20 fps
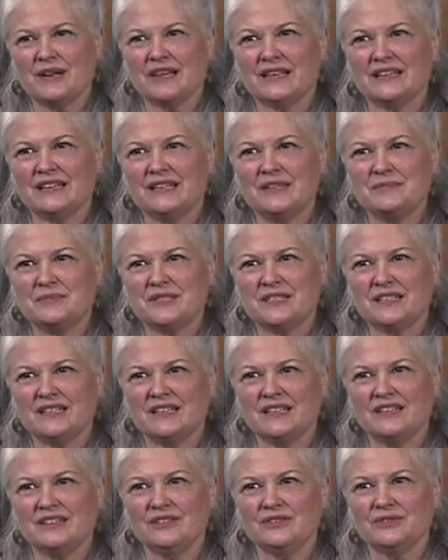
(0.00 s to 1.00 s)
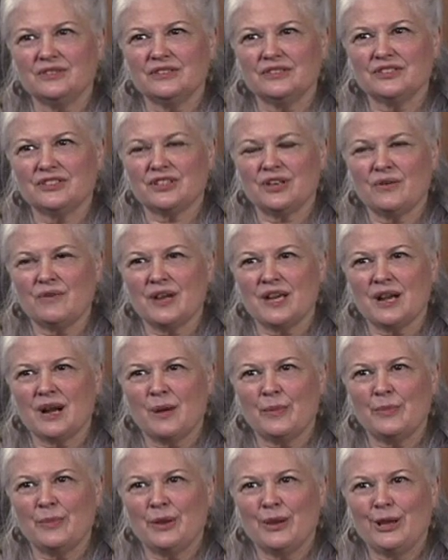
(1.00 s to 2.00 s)
I keep seeing you showing
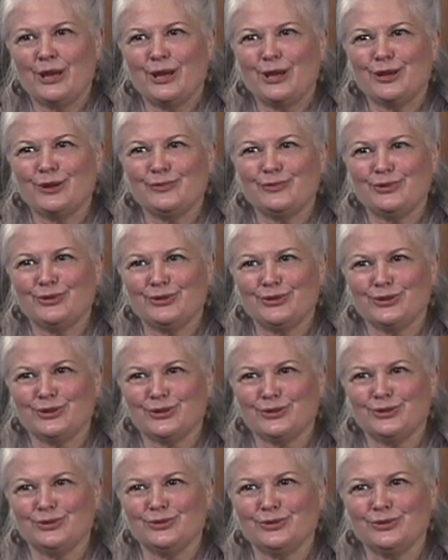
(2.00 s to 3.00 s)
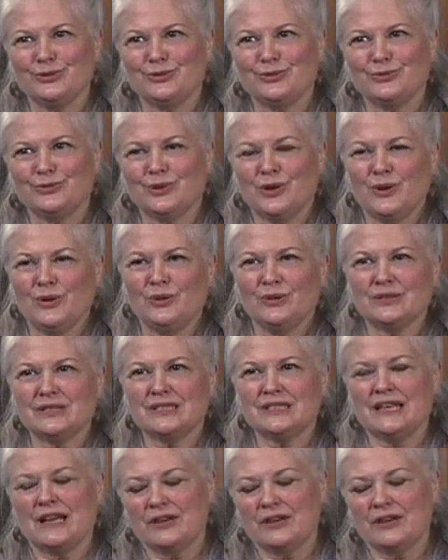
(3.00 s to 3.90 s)
up in political roles.